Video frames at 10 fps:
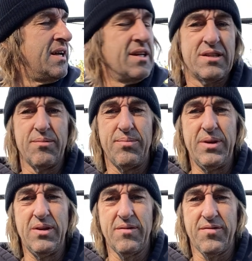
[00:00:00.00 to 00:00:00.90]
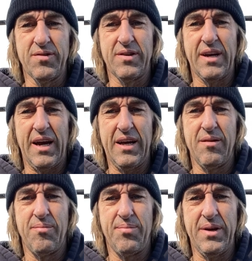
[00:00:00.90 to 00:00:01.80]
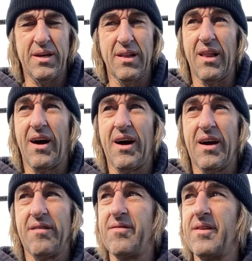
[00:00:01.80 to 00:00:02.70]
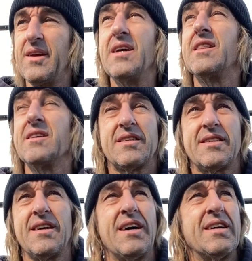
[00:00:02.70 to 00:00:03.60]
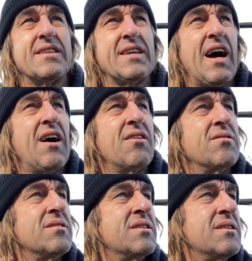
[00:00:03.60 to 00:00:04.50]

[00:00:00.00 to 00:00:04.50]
it's a beautiful day to be alive. The sun is out.